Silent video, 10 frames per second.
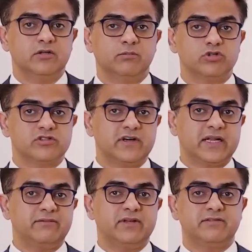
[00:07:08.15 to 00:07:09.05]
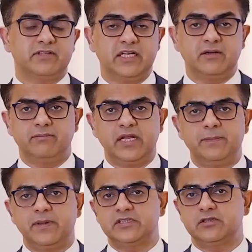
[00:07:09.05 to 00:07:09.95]
Most of the time we have seen many
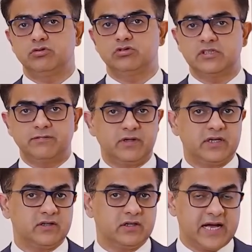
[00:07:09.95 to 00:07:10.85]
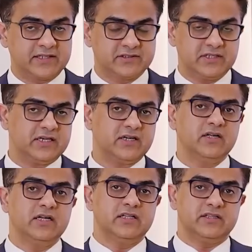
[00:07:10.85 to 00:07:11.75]
patients who suffer an accident,
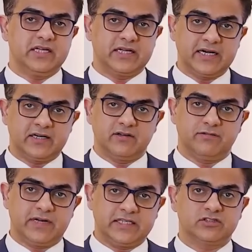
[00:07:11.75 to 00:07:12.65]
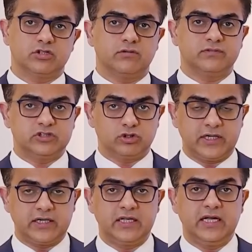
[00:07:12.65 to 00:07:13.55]
they get fracture of the
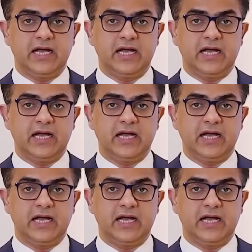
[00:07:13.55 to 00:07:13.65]
joint,